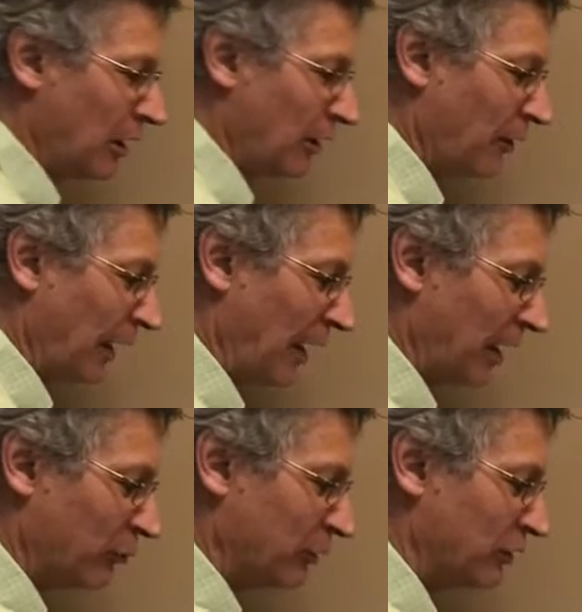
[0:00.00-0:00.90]

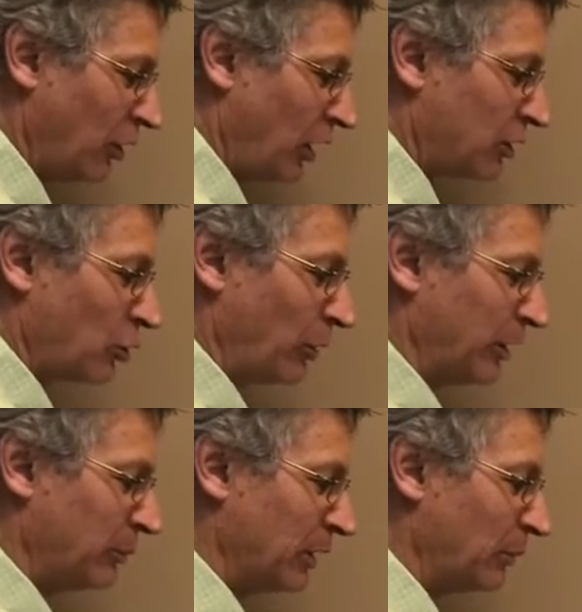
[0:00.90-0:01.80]
that we talked quite a
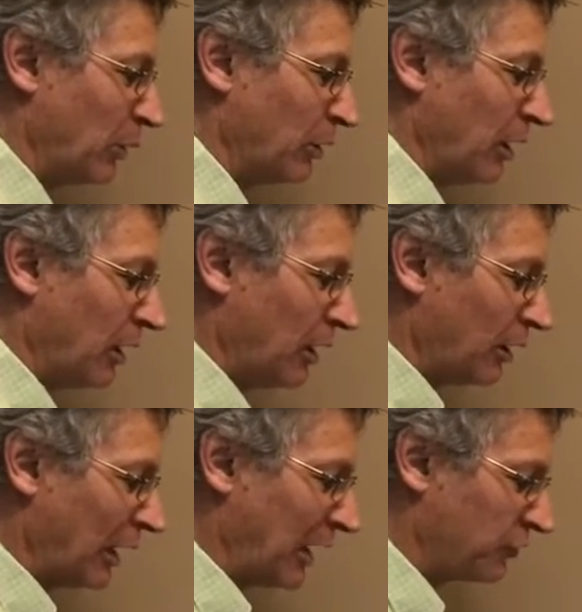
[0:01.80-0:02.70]
bit about
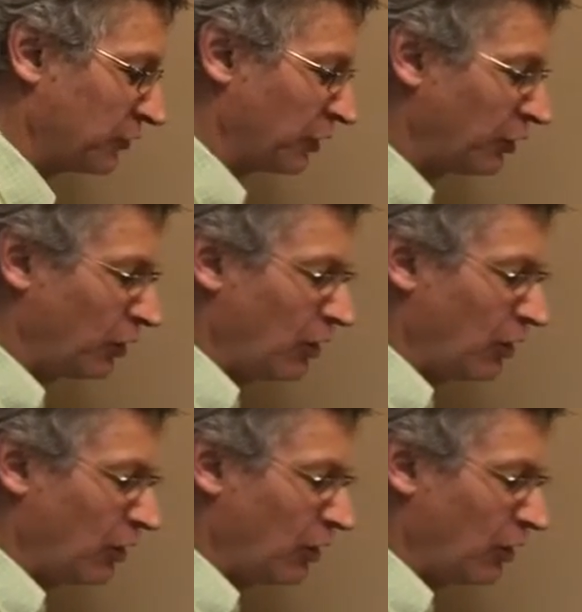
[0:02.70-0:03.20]
last year.